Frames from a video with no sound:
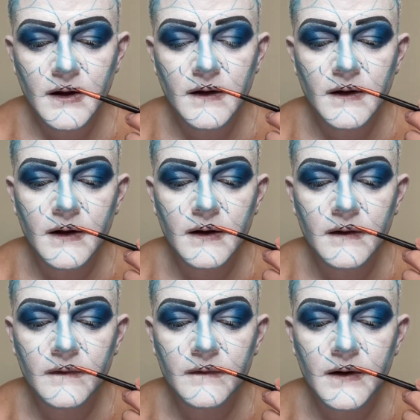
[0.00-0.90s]
and
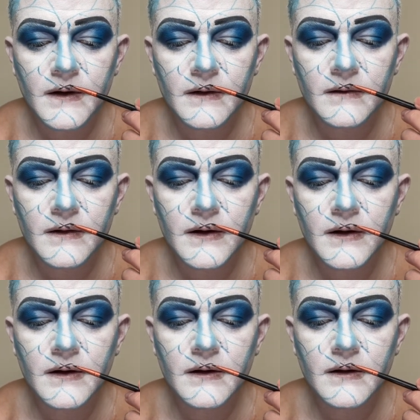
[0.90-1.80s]
then
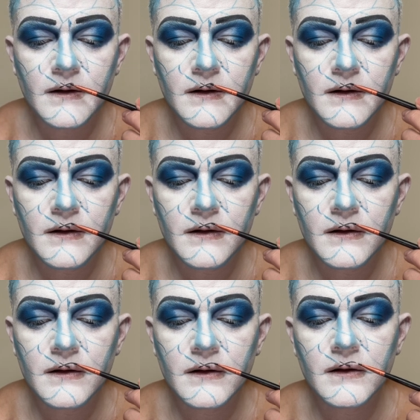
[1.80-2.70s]
following
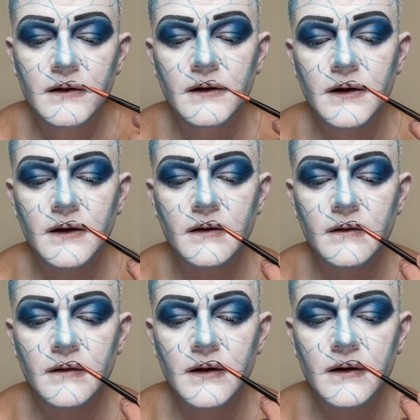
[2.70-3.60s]
that
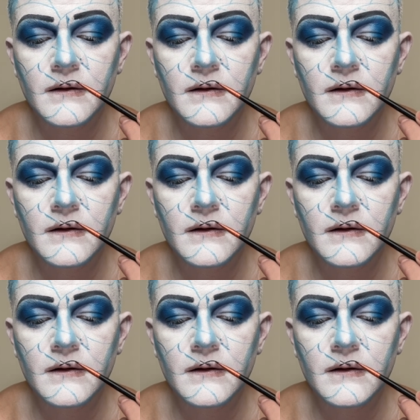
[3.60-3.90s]
around